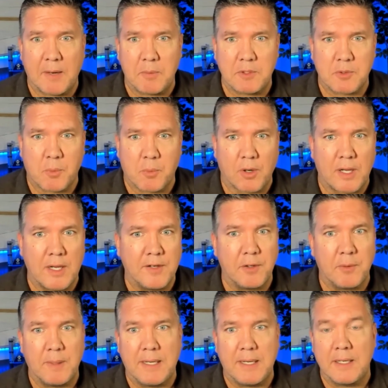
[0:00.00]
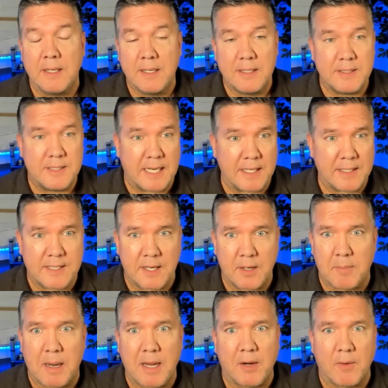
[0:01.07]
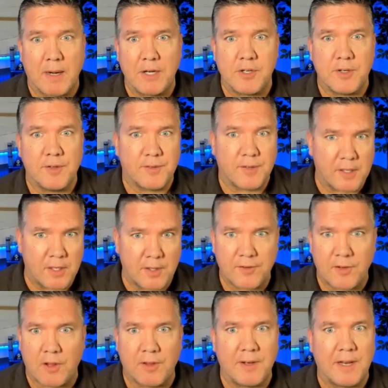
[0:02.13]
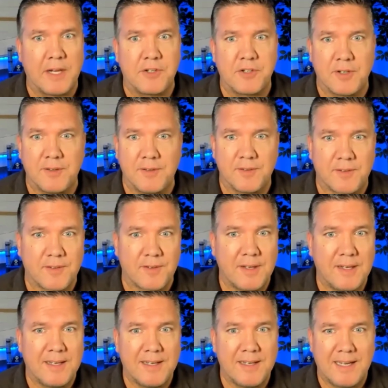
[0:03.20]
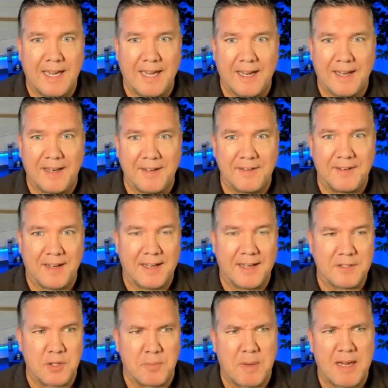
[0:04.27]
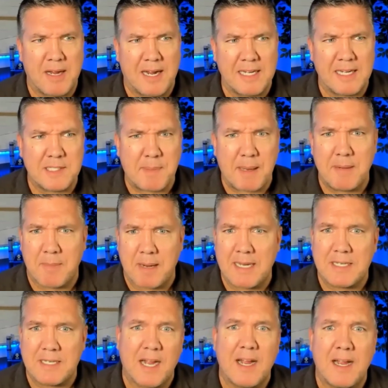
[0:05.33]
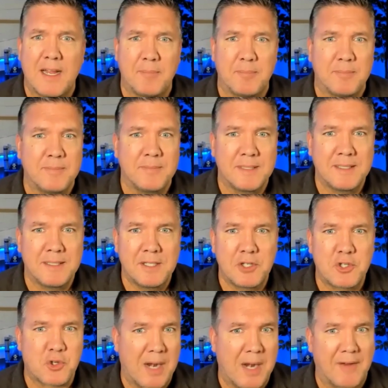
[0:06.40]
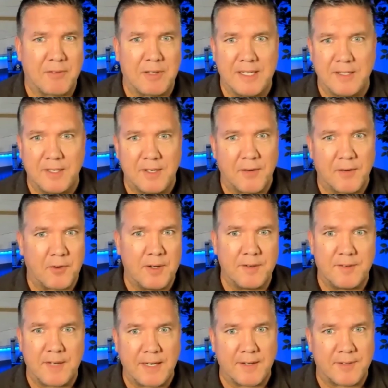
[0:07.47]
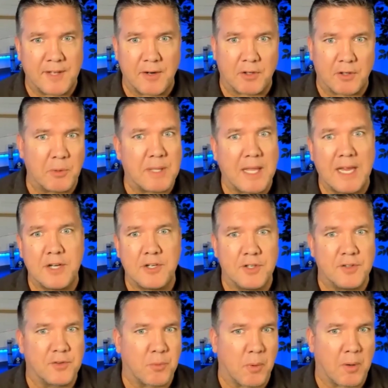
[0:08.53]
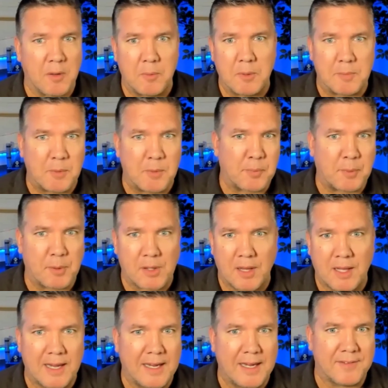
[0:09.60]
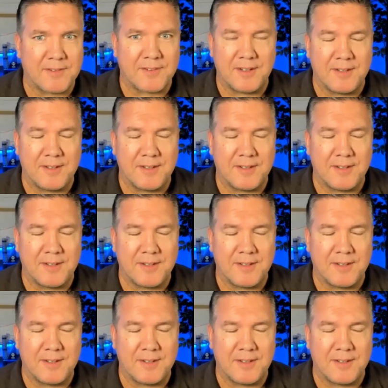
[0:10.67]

I was doing data center migrations and consolidations, and so I spent my time traveling to different data center locations, working with multiple clients.